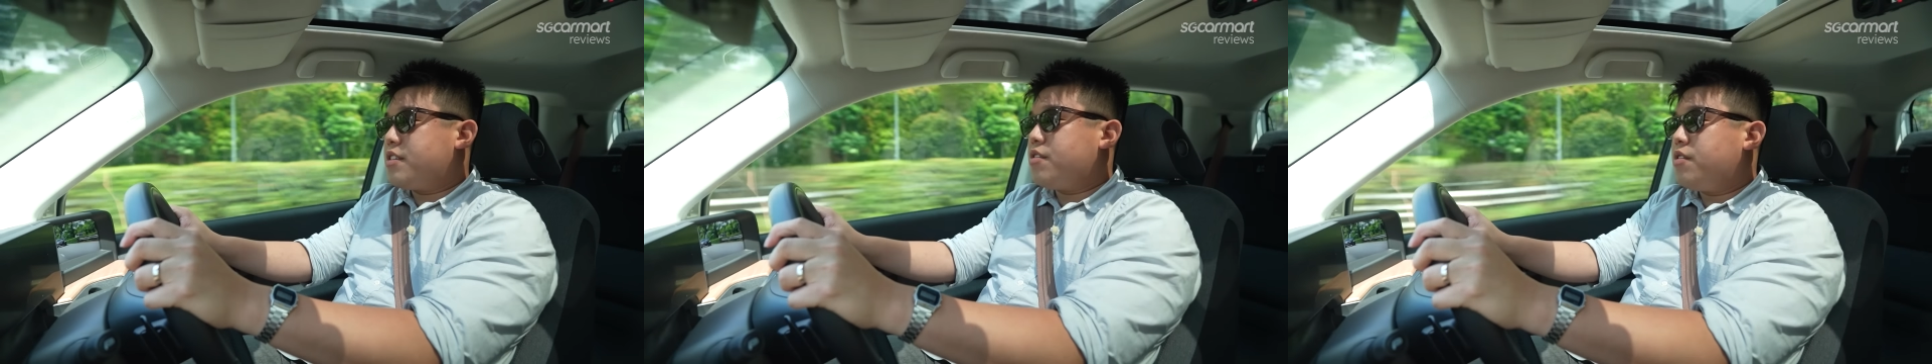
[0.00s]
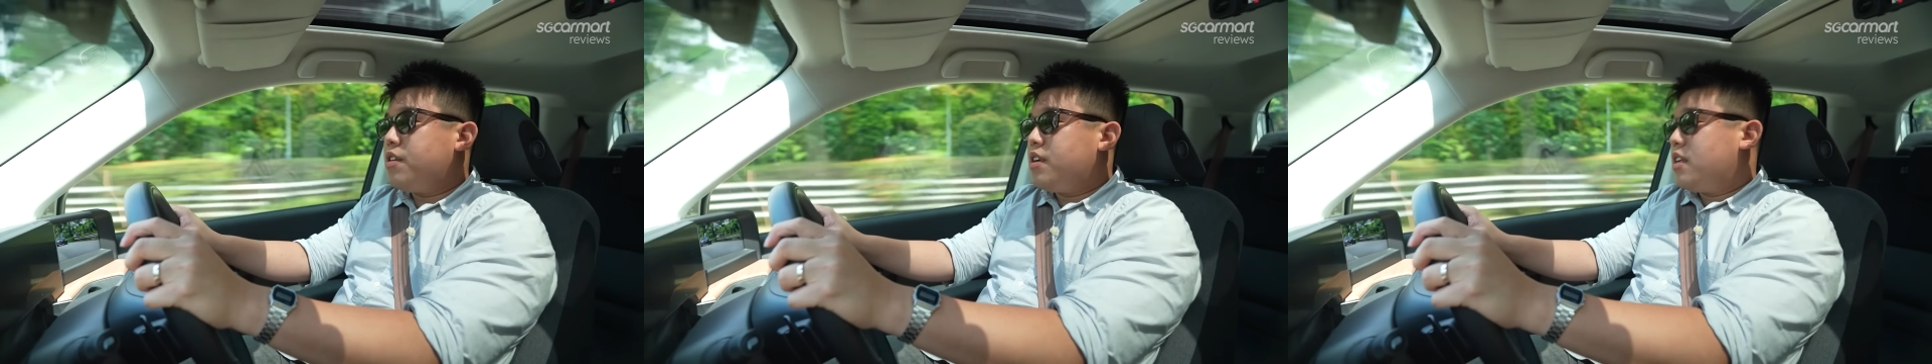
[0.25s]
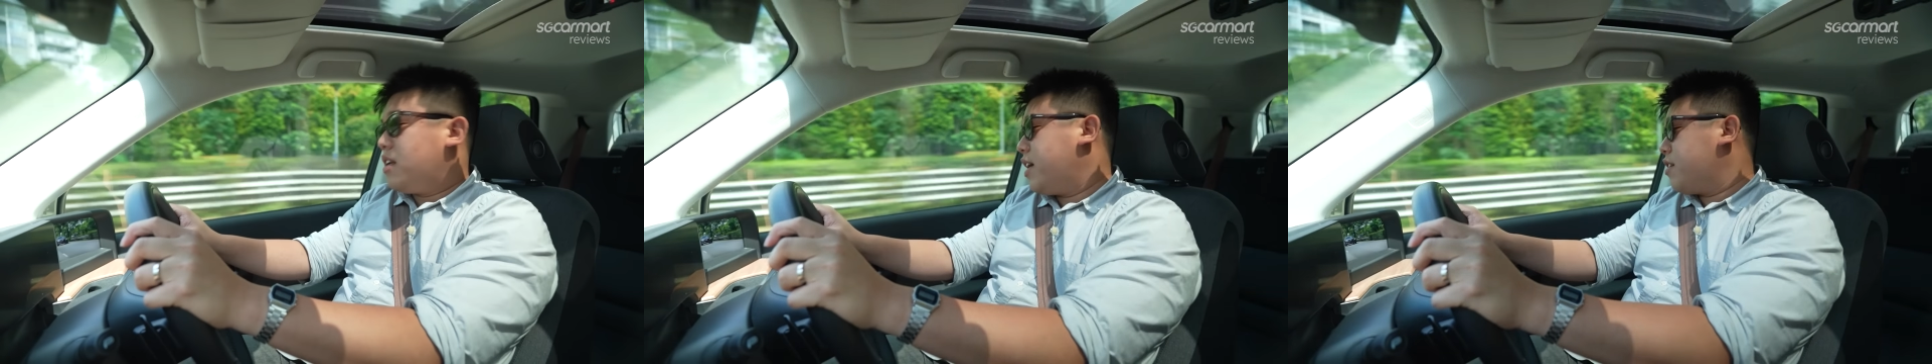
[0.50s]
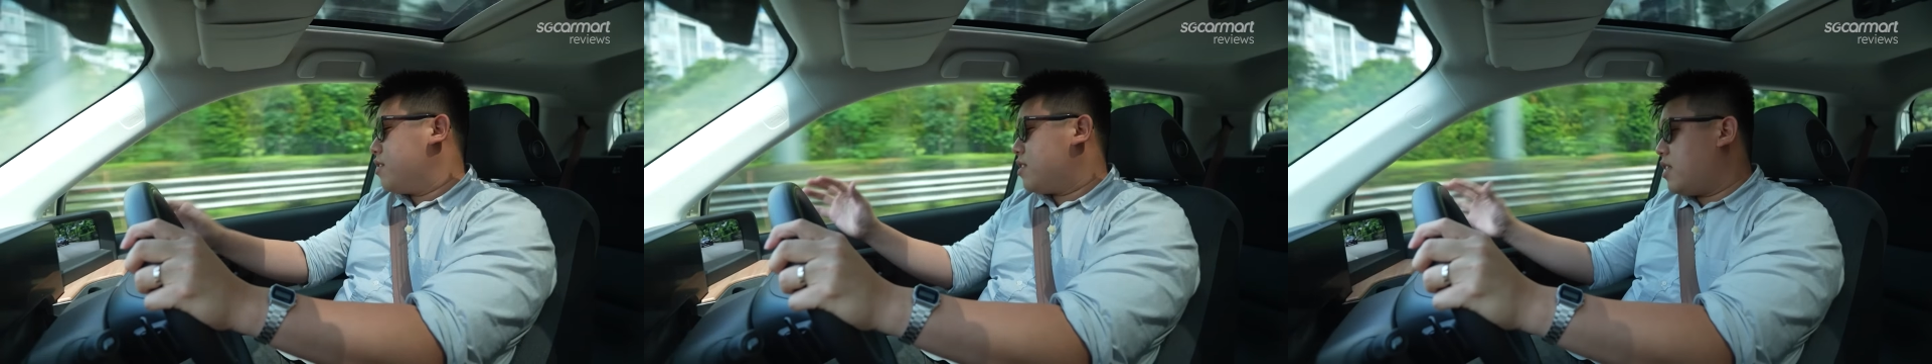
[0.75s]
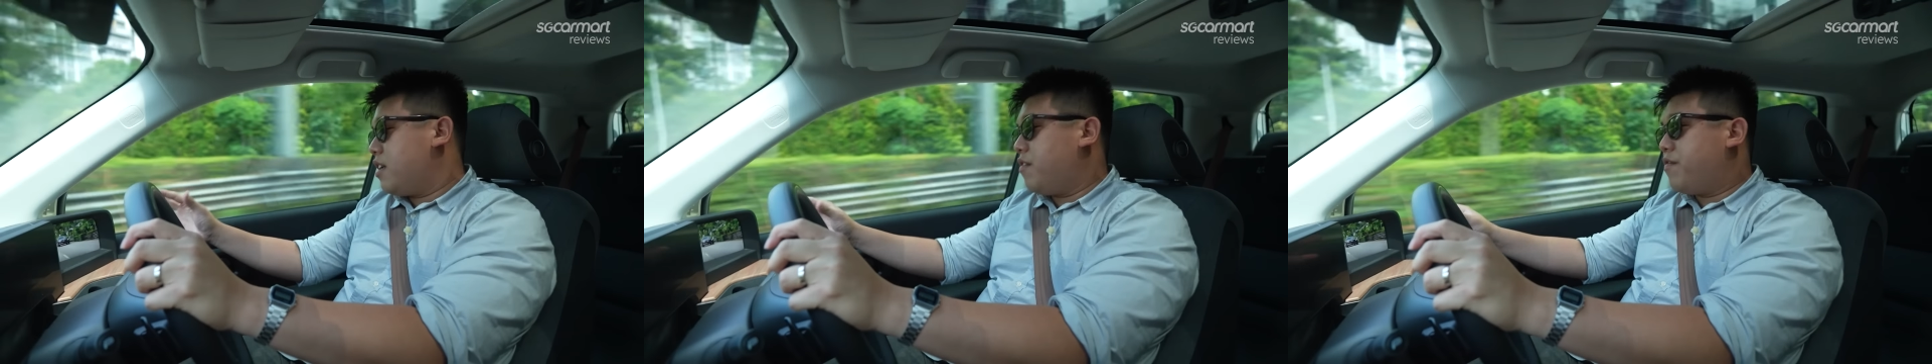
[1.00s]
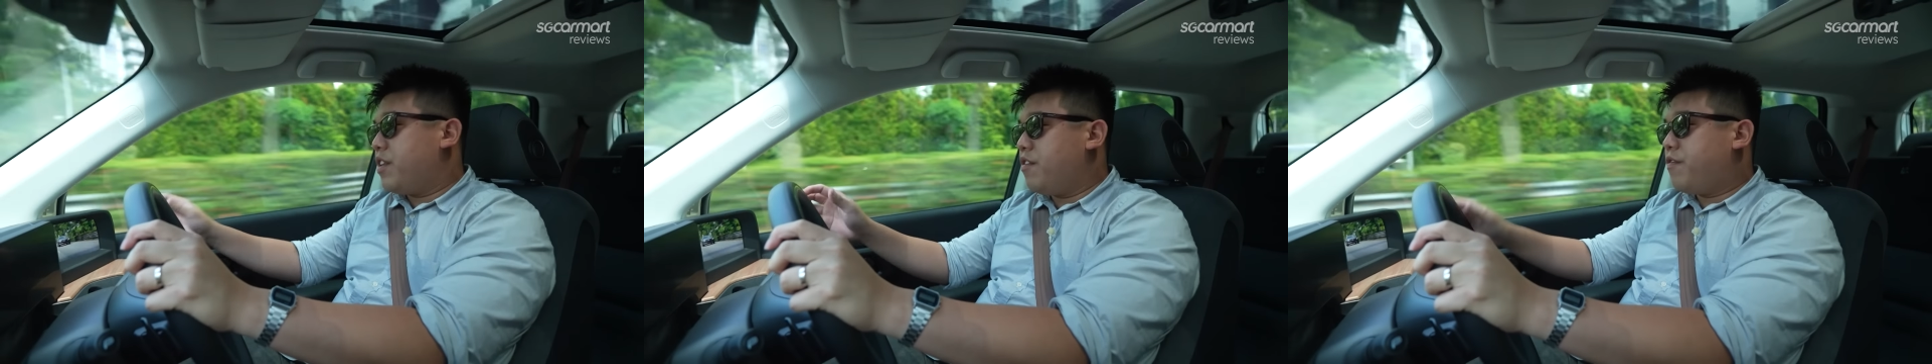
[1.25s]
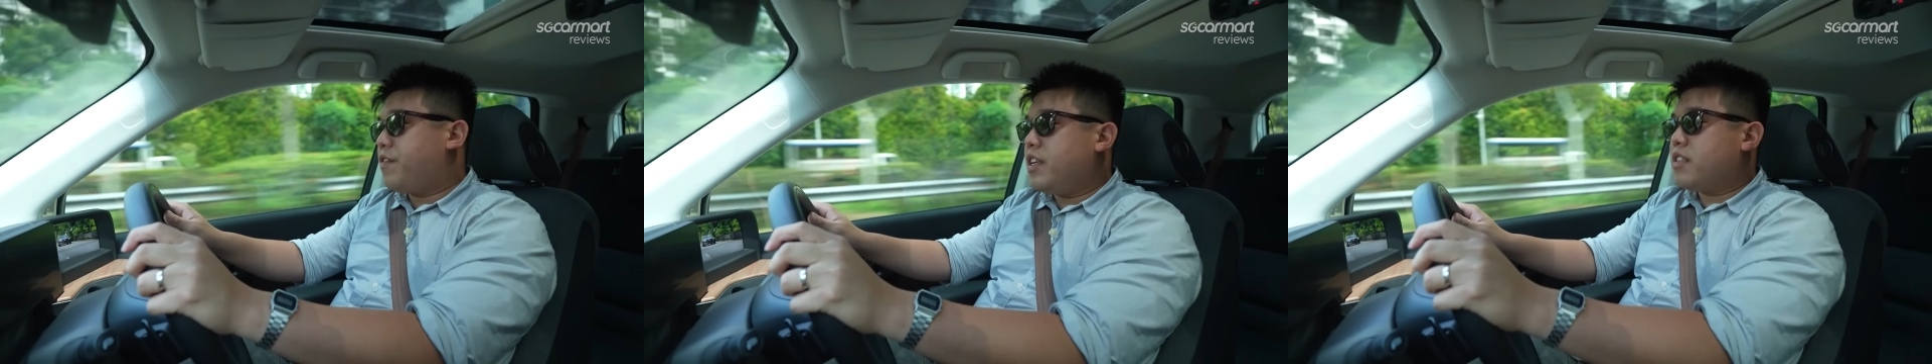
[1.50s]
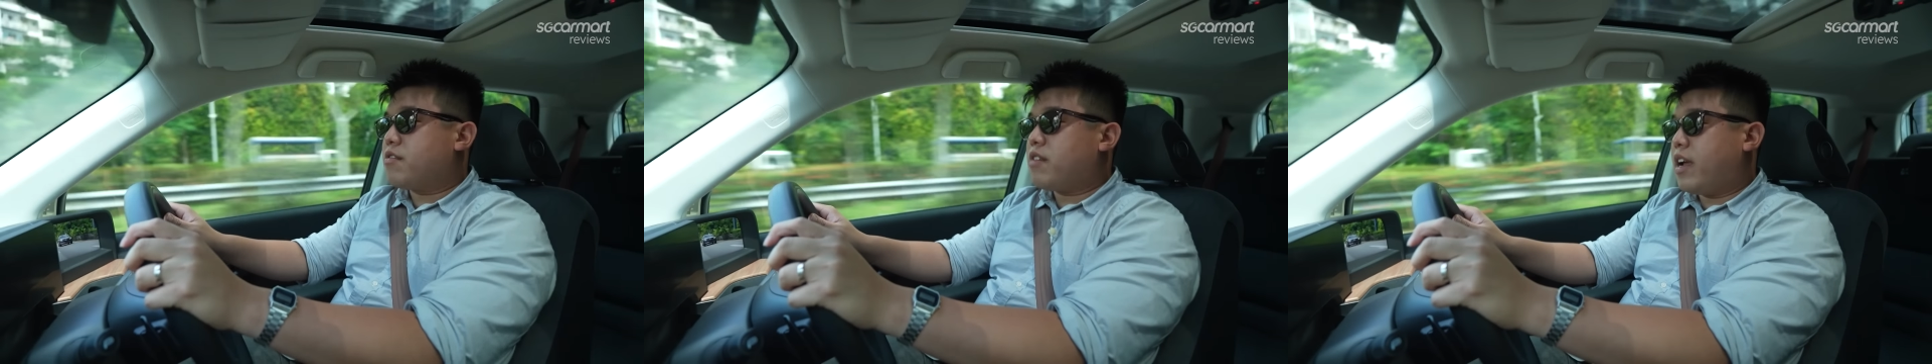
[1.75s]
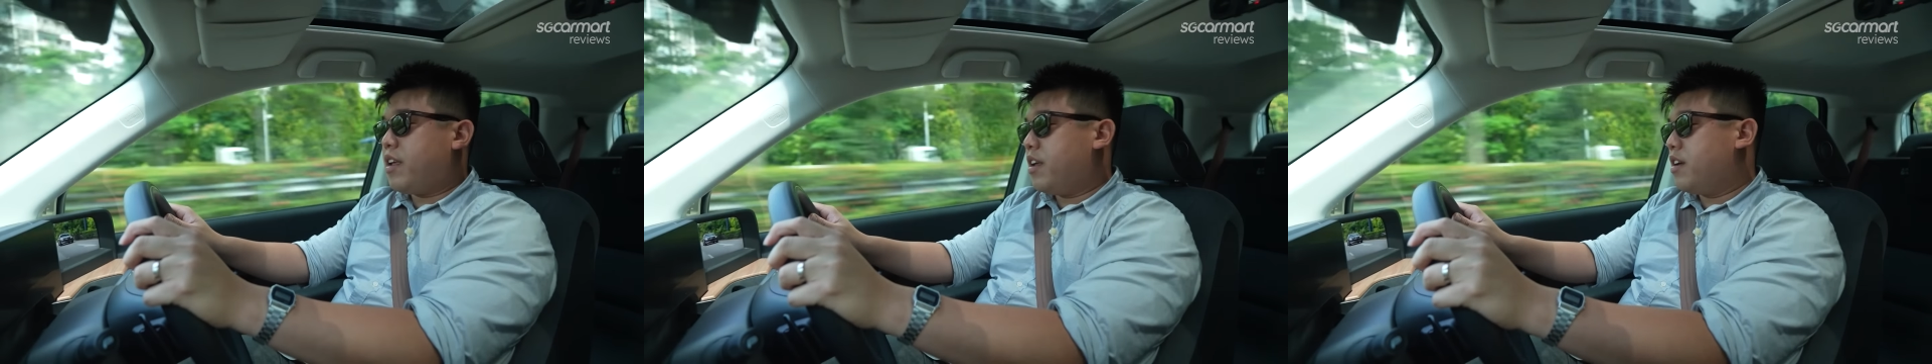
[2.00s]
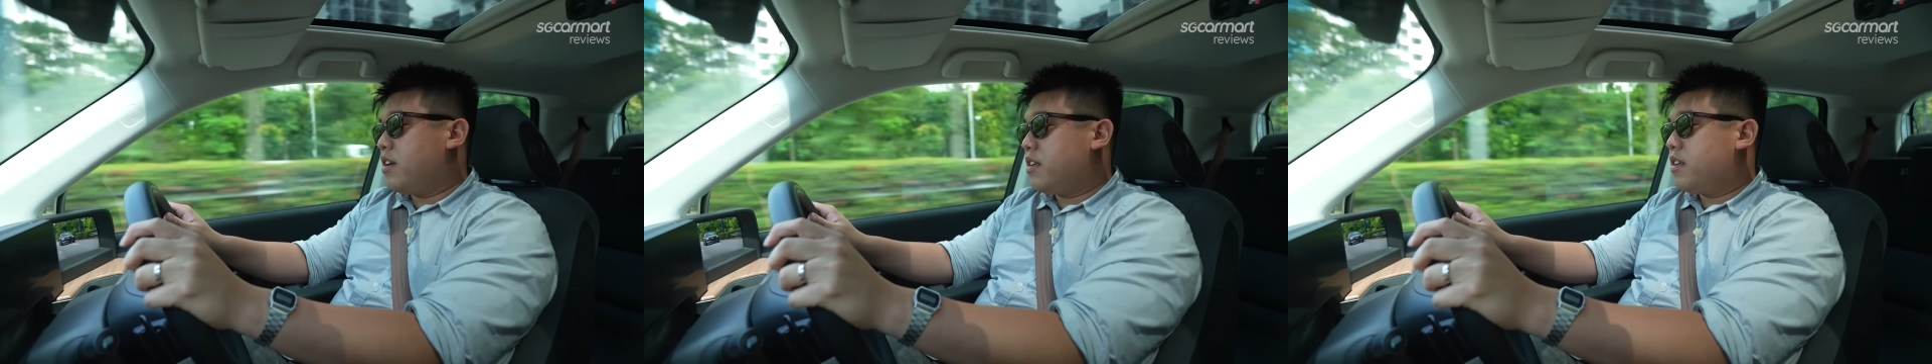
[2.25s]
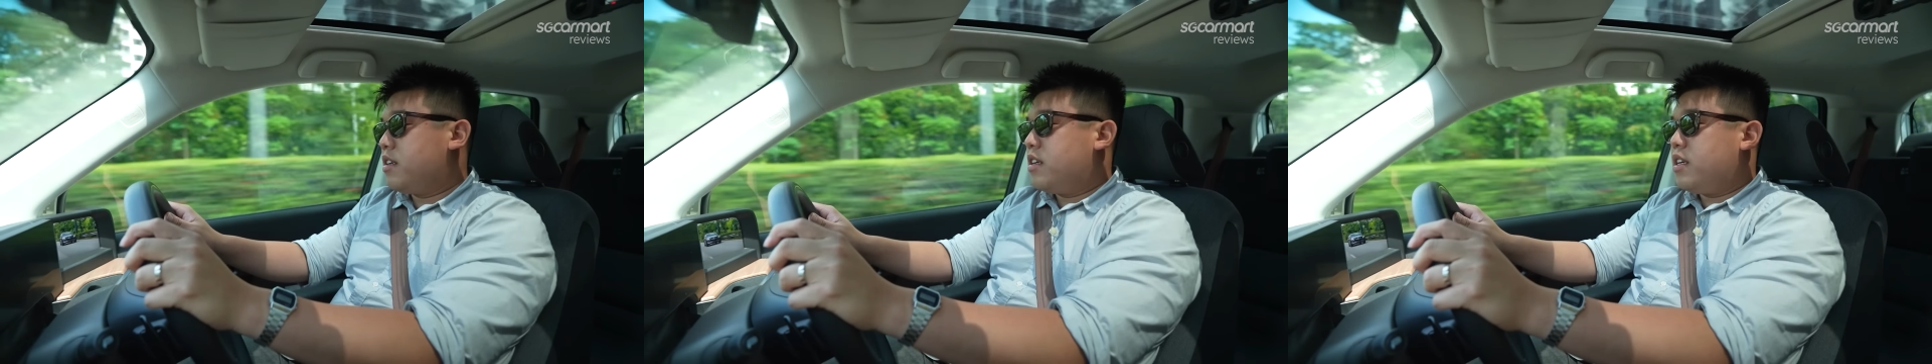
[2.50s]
So like say your video feeds right here,